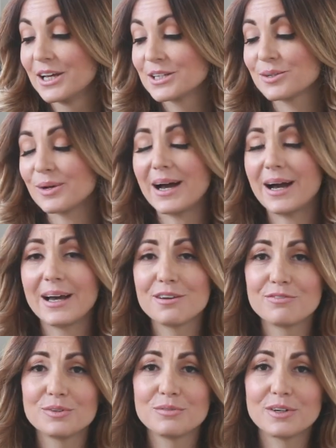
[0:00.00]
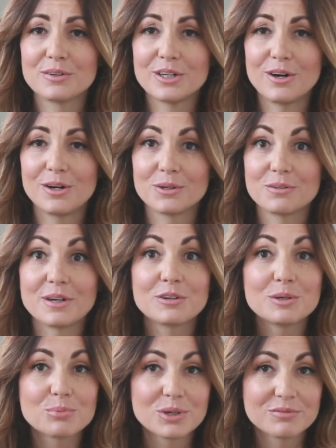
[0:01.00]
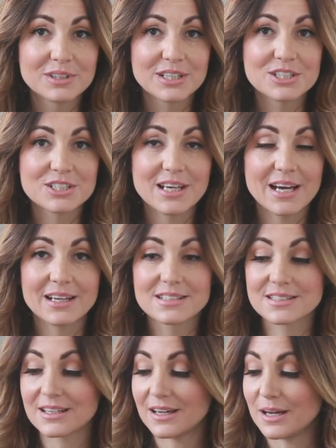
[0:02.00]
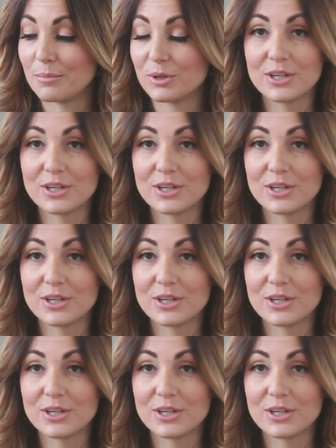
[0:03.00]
So I feel very honored, very privileged that um,